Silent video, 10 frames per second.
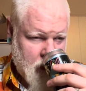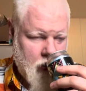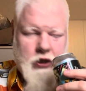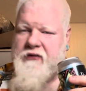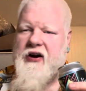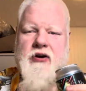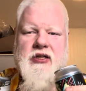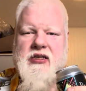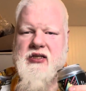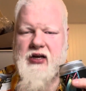Very
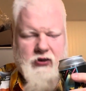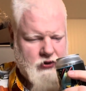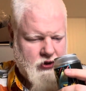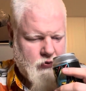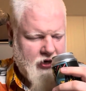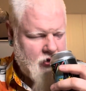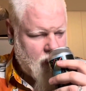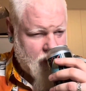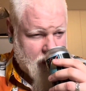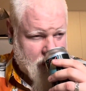subtle sweet
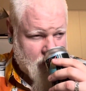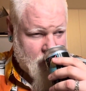notes.